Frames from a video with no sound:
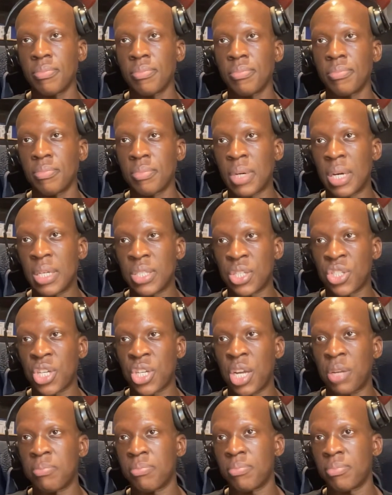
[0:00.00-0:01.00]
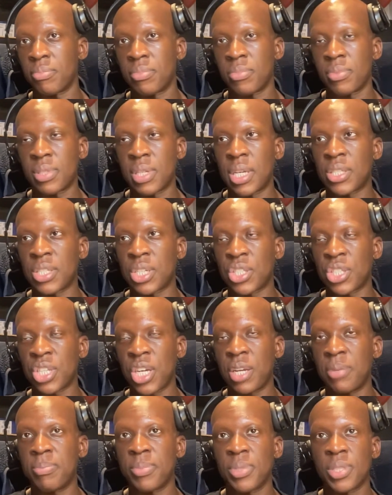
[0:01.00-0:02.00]
but it's a shame. It's a
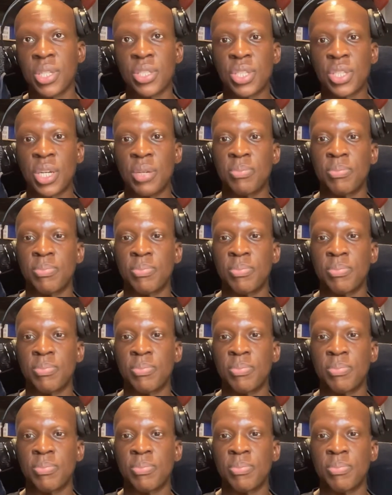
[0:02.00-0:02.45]
shame. It's a shame.